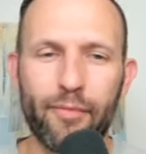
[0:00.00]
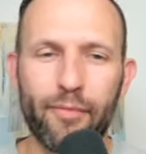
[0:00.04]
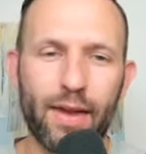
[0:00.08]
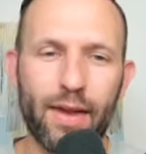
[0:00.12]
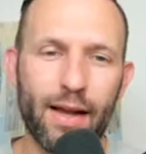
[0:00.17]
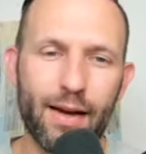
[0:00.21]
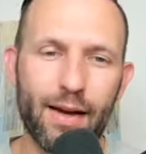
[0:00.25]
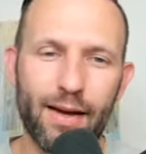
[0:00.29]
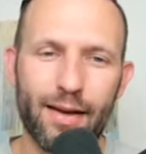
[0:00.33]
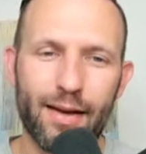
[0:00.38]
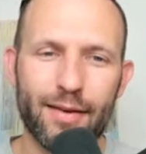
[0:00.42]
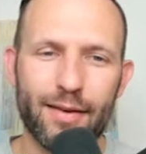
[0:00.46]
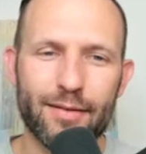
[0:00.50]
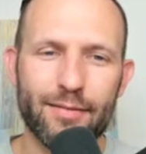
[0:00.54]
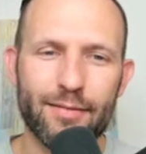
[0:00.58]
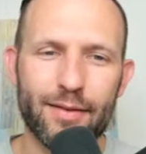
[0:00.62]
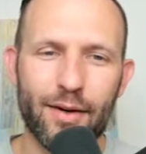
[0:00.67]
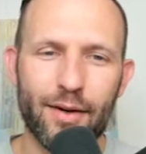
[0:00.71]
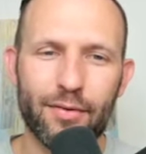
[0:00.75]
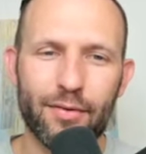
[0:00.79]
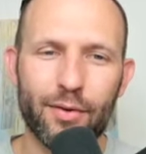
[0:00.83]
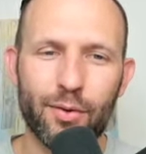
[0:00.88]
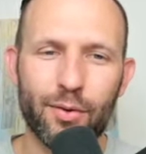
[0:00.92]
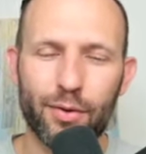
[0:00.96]
And
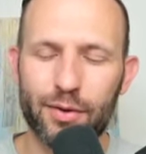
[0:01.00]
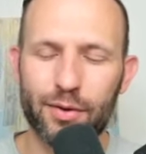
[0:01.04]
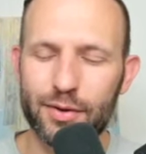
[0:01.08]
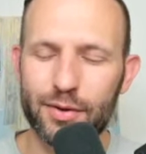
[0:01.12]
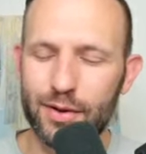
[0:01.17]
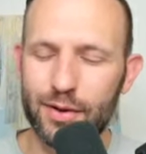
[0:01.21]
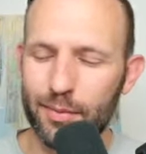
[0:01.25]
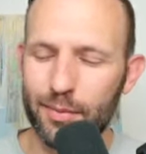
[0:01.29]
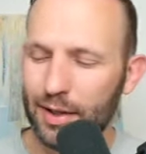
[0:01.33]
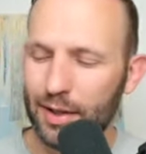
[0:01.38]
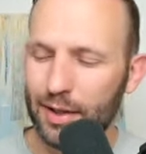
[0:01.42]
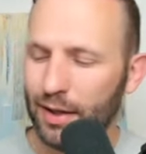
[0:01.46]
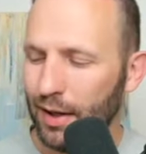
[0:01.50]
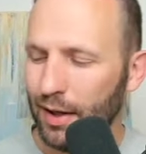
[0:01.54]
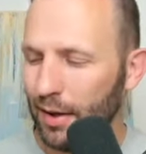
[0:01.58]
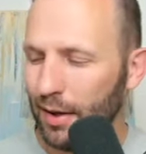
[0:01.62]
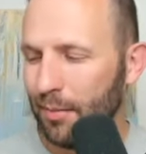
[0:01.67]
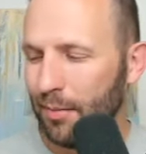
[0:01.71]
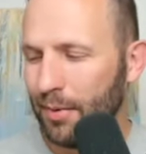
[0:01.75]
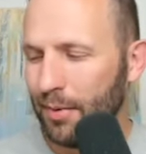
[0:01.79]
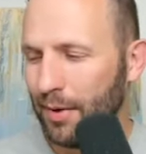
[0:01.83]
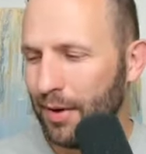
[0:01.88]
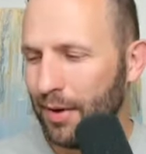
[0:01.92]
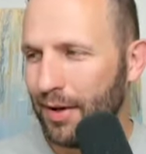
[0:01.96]
of course, he became
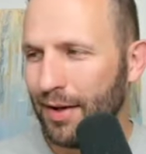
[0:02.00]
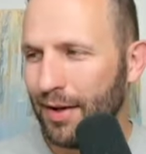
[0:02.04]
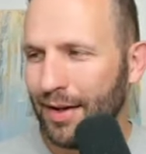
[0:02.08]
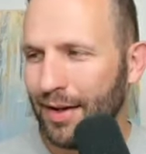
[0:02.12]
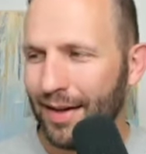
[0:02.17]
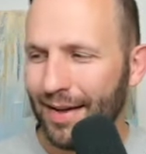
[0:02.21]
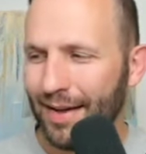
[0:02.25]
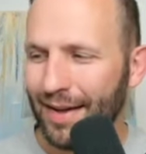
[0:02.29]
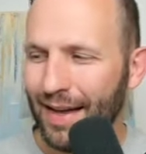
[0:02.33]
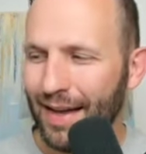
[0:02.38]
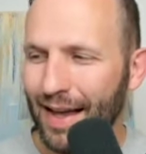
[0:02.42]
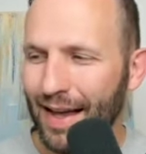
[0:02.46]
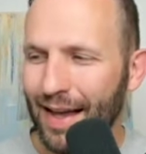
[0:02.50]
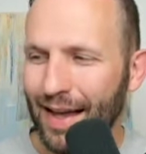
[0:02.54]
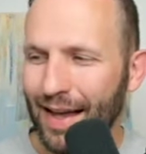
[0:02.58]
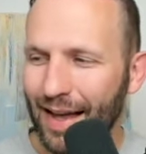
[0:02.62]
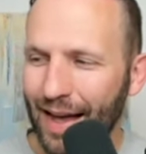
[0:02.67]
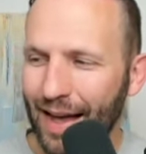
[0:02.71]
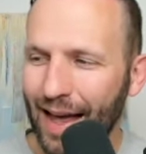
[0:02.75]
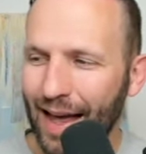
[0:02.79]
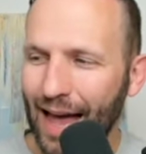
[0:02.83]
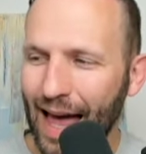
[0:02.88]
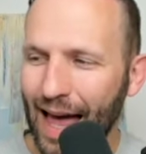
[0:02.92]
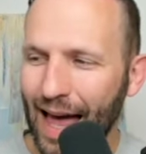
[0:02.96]

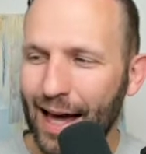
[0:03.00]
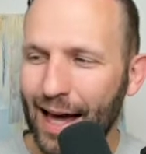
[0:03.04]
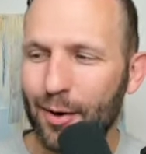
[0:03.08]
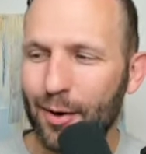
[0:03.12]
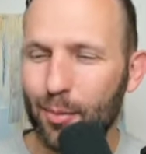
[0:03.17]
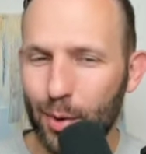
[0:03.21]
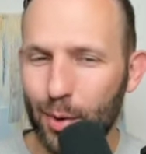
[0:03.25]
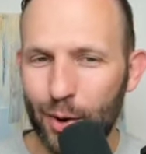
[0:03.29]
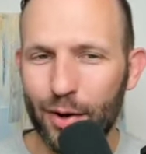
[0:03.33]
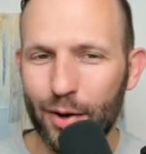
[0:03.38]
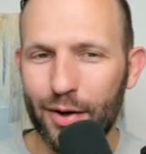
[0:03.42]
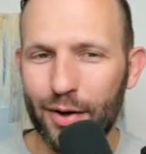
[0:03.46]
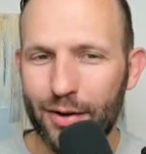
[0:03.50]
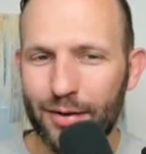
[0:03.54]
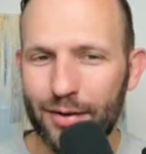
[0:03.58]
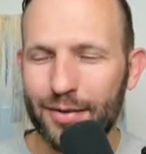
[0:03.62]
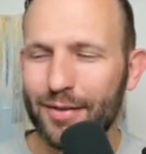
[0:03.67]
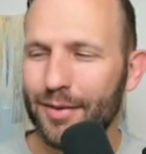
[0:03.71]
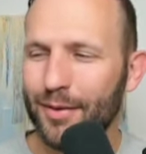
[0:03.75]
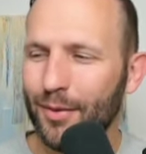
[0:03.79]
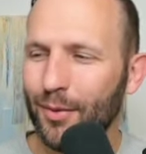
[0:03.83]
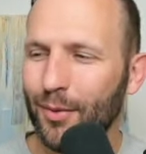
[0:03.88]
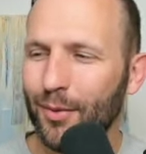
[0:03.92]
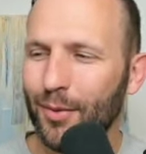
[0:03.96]
Admiral
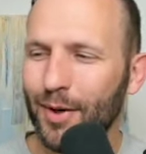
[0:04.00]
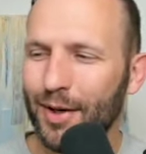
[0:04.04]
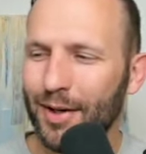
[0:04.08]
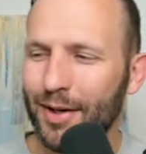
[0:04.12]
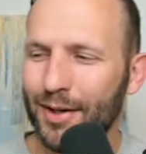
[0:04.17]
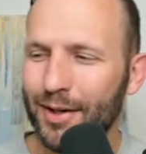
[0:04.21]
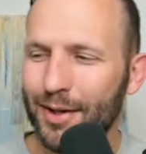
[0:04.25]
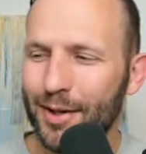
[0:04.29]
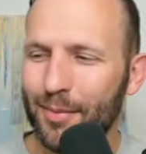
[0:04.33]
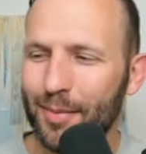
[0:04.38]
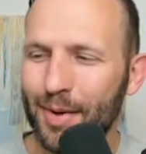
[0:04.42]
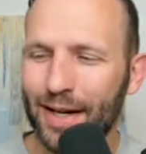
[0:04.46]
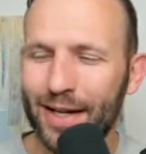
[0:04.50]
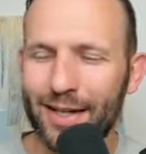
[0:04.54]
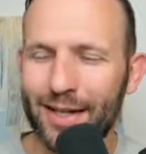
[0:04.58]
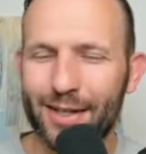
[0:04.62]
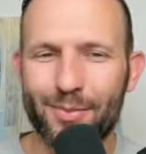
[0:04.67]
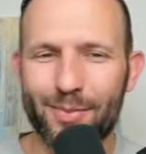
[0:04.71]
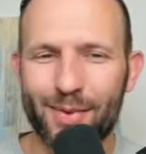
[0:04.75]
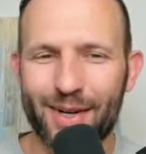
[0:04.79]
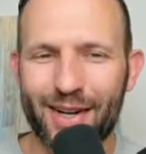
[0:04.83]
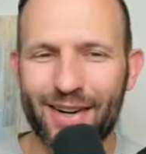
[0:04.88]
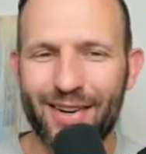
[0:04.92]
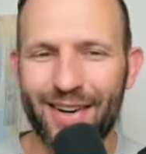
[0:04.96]
William
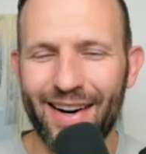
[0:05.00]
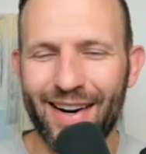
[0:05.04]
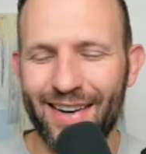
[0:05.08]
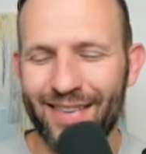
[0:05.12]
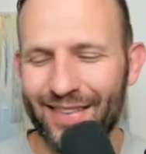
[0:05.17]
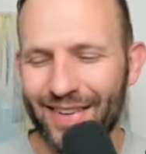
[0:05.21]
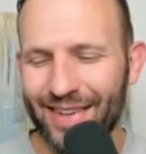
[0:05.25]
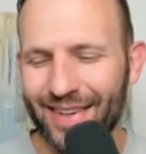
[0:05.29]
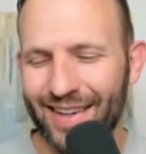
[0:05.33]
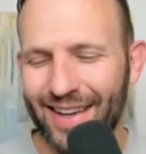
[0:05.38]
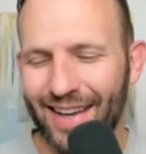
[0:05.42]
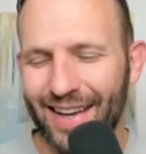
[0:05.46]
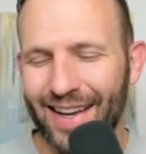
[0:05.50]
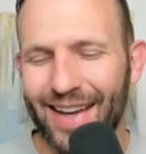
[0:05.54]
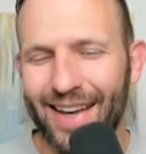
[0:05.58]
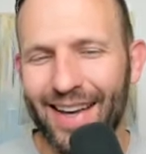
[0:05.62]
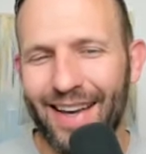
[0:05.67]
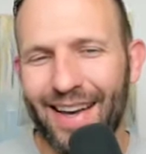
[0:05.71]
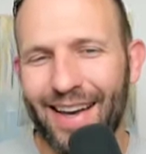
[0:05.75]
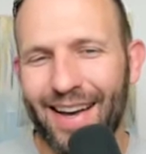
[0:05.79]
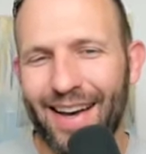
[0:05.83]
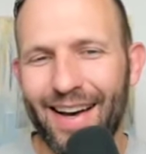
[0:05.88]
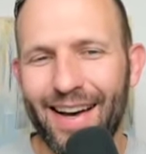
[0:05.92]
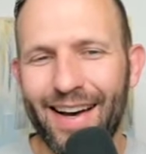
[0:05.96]
H. McRaven,
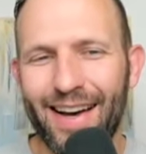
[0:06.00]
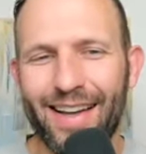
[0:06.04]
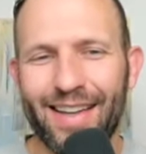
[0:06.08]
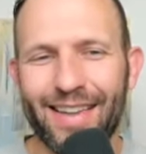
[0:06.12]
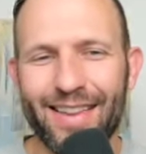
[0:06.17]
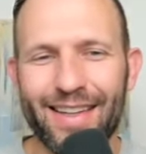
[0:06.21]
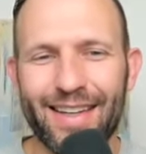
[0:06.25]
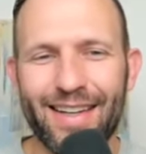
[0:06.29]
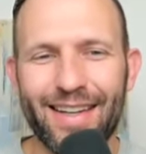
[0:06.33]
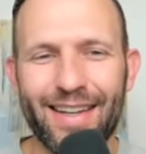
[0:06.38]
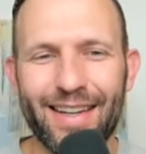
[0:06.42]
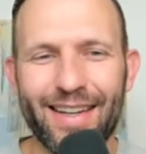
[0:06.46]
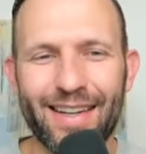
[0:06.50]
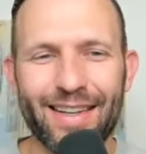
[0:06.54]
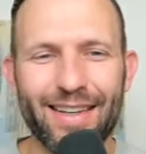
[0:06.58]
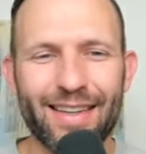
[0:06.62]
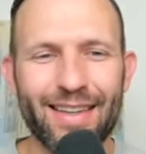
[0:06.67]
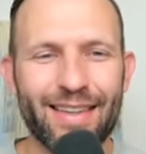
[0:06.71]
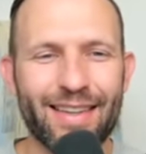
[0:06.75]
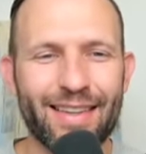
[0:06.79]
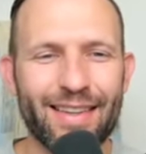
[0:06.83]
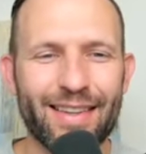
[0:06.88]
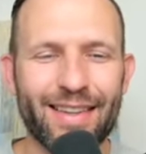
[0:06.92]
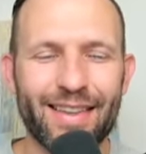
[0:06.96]
uh,
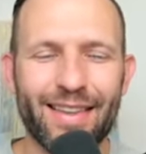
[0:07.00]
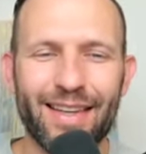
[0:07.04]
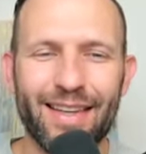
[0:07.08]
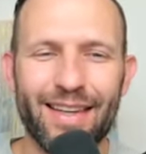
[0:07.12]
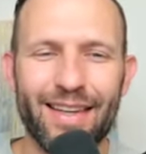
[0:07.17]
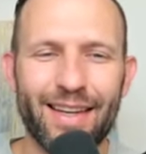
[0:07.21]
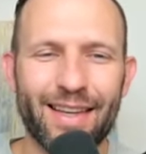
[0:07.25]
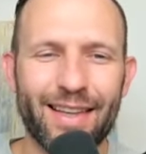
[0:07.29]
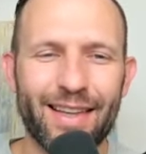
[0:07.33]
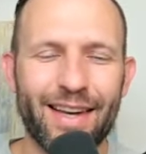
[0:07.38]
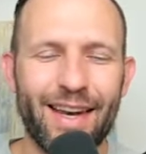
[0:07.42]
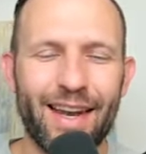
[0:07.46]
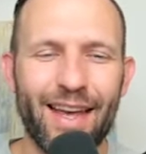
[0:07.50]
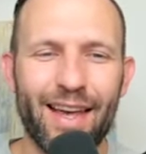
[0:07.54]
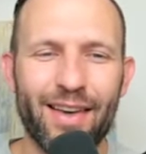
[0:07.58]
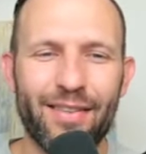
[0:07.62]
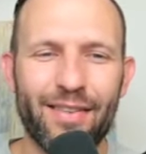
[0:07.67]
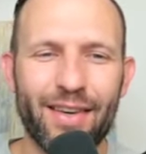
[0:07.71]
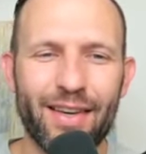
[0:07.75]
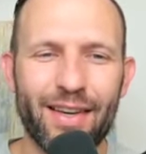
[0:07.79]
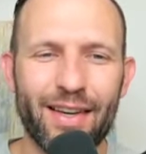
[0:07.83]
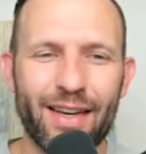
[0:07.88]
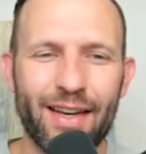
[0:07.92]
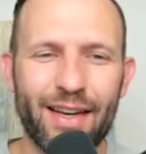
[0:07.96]
leading, leading the
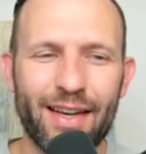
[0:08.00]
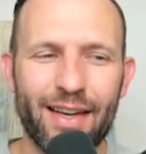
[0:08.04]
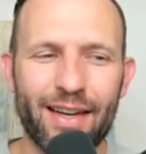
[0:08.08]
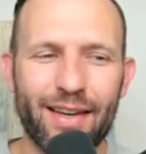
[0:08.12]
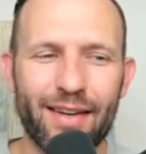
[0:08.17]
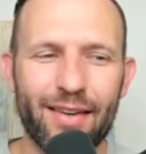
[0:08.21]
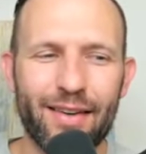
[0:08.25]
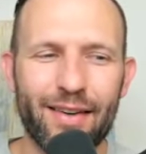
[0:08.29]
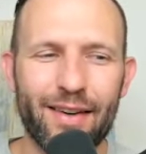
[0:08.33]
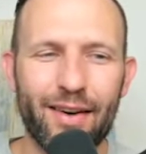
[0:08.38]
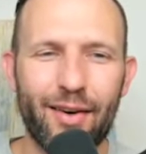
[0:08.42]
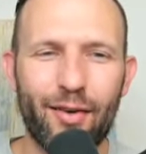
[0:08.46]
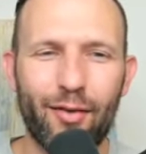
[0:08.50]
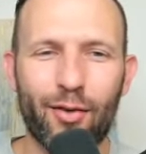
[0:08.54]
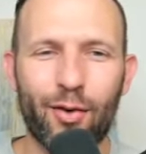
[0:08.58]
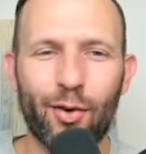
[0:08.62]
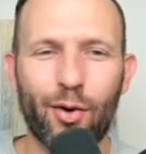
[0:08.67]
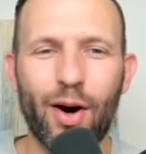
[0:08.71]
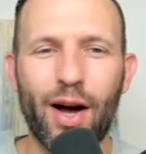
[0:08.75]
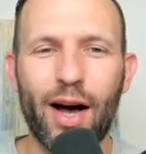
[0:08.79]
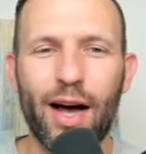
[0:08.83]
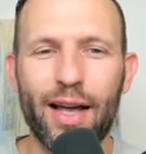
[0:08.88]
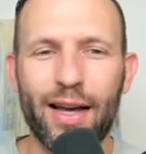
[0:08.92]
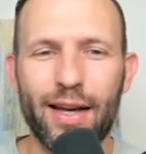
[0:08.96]
Navy in a
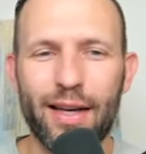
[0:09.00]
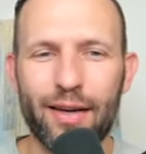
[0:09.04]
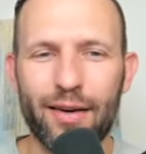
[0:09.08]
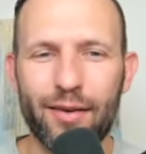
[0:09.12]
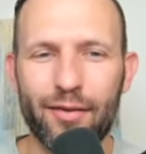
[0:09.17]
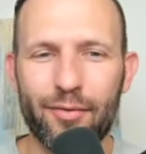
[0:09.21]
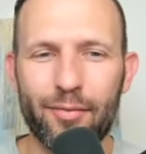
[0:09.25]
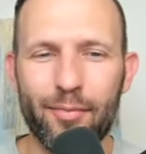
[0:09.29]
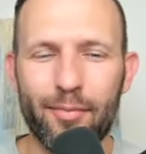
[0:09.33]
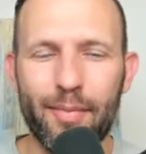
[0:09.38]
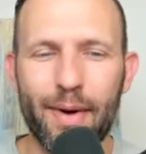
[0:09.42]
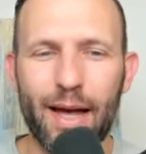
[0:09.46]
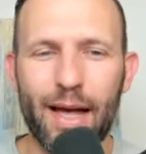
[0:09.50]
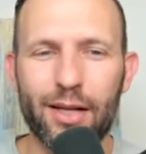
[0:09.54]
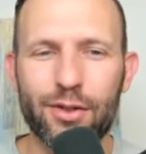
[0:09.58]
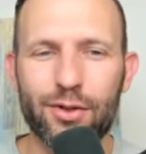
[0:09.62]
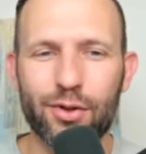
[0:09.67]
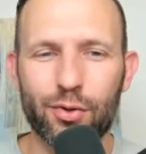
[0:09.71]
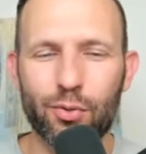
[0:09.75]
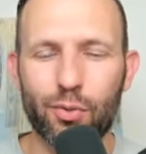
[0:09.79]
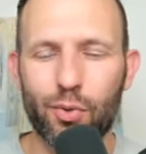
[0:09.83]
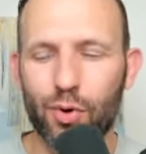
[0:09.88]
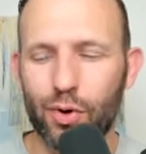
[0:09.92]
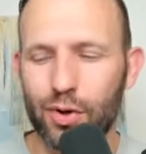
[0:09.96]
variety of
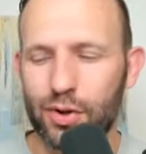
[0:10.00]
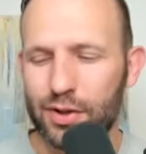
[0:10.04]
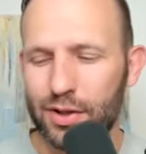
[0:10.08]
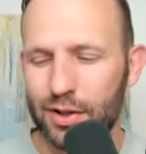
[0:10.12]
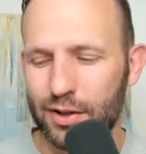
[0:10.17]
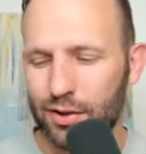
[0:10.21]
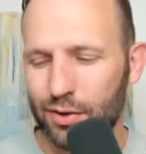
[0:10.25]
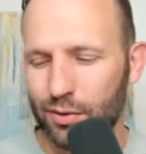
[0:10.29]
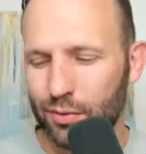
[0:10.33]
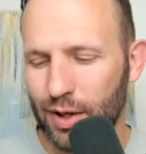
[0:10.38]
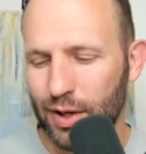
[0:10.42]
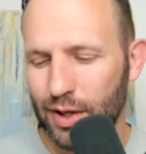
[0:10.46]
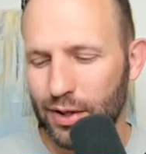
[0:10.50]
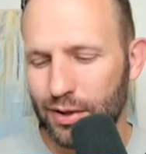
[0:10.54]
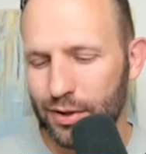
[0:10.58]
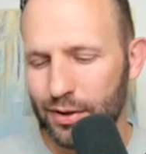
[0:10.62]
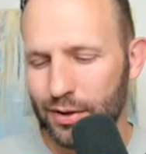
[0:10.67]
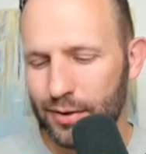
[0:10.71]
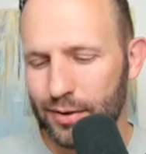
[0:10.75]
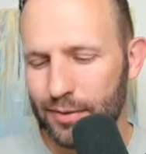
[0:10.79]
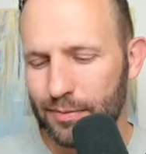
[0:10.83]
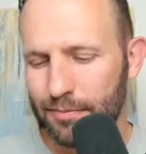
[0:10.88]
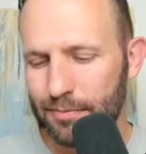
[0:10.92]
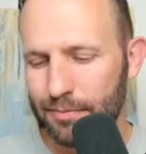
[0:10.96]
major war
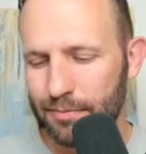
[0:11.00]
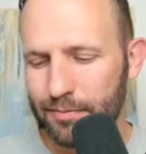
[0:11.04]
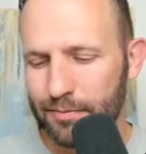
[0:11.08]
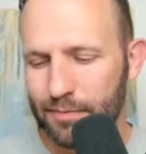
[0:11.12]
situations.